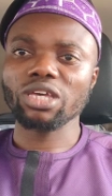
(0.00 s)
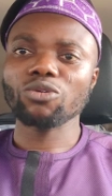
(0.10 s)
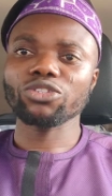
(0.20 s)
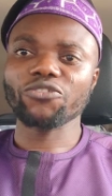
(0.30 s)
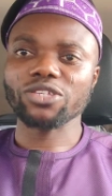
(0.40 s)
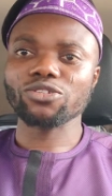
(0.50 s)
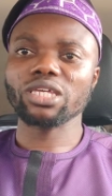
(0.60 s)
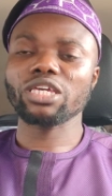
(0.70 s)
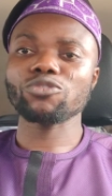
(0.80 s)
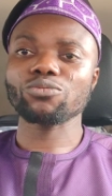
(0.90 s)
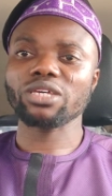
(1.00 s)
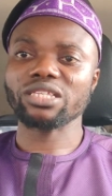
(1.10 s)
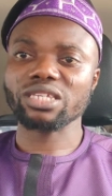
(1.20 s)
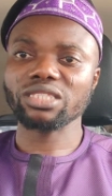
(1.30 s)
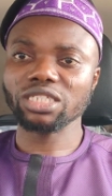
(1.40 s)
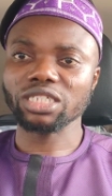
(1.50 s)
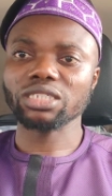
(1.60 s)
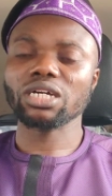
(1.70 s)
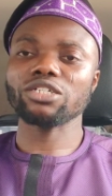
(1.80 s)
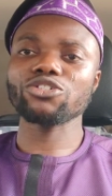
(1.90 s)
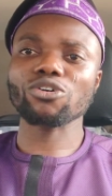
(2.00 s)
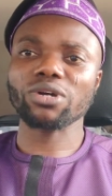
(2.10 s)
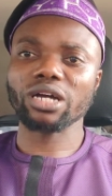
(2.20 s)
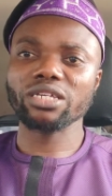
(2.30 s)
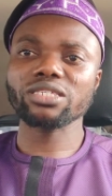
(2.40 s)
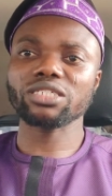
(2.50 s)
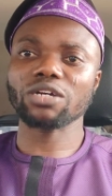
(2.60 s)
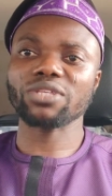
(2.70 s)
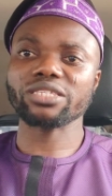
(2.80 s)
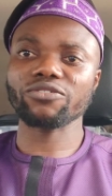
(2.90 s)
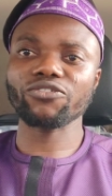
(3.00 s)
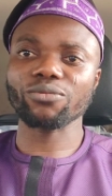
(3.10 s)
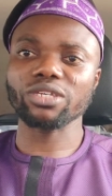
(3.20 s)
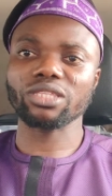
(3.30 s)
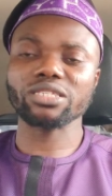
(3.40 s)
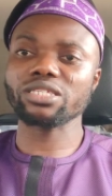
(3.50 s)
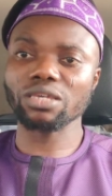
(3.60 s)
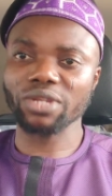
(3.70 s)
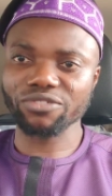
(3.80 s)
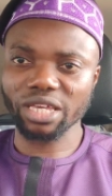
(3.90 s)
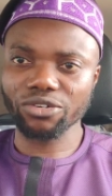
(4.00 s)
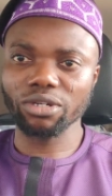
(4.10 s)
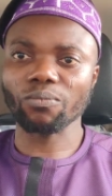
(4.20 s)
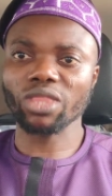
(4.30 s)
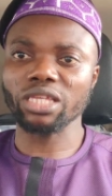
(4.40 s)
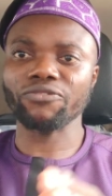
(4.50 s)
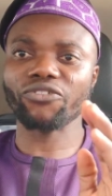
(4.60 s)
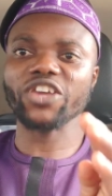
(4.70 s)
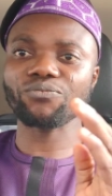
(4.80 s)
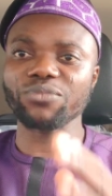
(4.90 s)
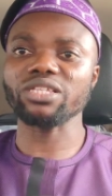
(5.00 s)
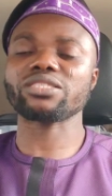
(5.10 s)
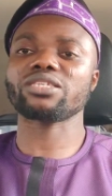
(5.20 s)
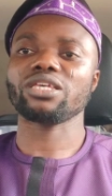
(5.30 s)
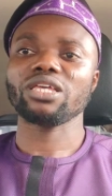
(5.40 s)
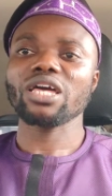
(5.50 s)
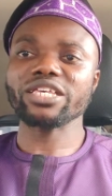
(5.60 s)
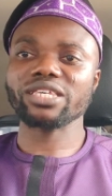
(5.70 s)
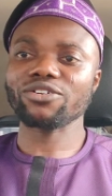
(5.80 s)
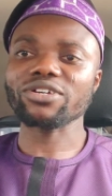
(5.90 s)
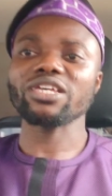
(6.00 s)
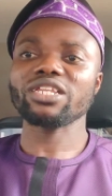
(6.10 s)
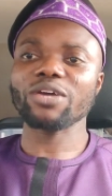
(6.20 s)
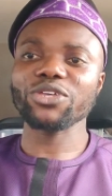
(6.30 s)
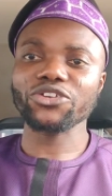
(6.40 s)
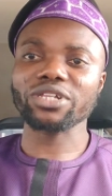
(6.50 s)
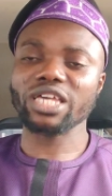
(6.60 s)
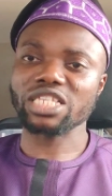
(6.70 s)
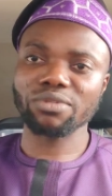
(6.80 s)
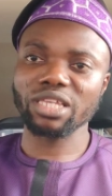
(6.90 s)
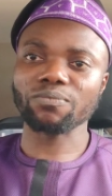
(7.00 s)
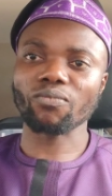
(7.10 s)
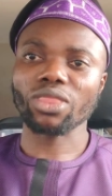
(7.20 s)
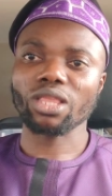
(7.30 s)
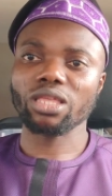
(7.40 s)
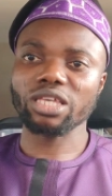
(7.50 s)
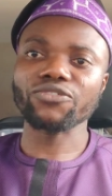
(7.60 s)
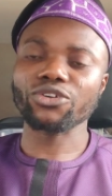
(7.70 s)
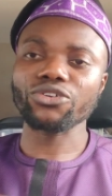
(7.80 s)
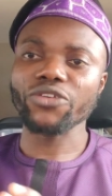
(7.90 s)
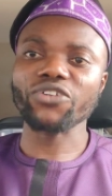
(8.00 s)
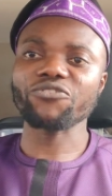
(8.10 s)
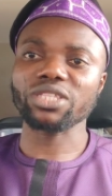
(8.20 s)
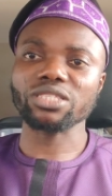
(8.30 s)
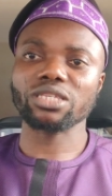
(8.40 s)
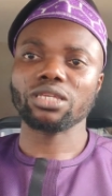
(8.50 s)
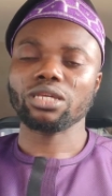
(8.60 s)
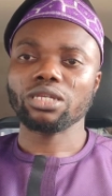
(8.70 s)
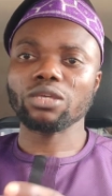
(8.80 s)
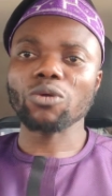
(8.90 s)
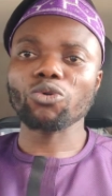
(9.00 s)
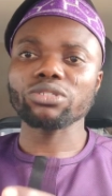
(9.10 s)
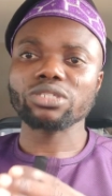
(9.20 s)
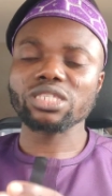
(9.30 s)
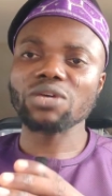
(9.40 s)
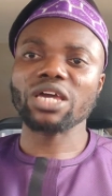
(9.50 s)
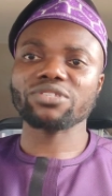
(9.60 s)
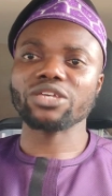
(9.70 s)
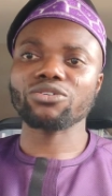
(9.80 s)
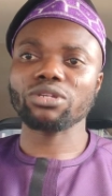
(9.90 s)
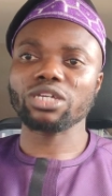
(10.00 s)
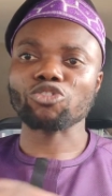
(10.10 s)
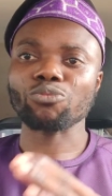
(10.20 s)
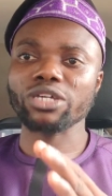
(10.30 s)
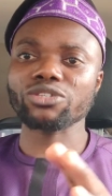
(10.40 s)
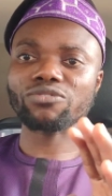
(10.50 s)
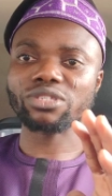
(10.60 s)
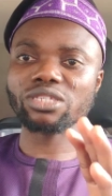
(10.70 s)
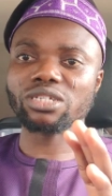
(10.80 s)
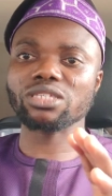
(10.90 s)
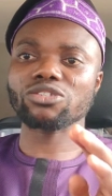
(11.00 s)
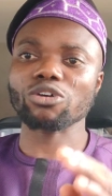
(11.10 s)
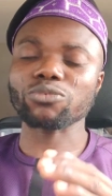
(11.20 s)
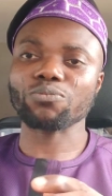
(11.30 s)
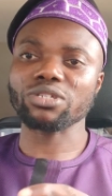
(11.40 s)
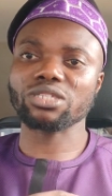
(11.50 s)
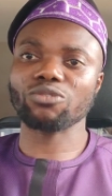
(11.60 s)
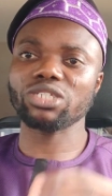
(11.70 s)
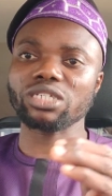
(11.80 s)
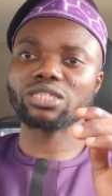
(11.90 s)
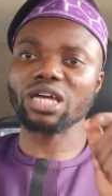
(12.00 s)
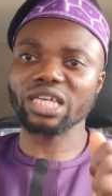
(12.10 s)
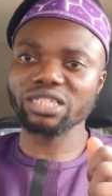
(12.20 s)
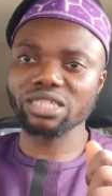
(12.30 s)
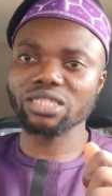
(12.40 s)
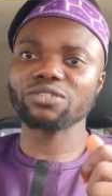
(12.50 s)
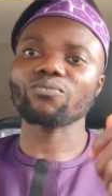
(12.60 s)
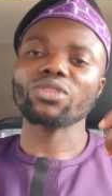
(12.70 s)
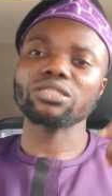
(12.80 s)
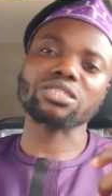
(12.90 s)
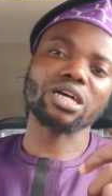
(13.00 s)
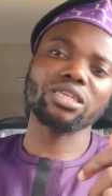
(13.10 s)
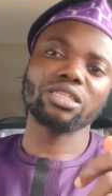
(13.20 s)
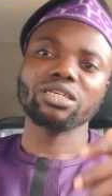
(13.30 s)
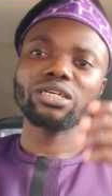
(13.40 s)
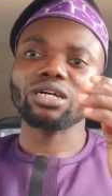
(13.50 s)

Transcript: Today, one of my students came to me and said, teacher, can you summarize chapter 7 for me, that system life cycle, in five minutes? I said, okay, let me quickly explain it for you in five minutes. Number one, system life cycle is comprised of six subtopics, which is analysis, design,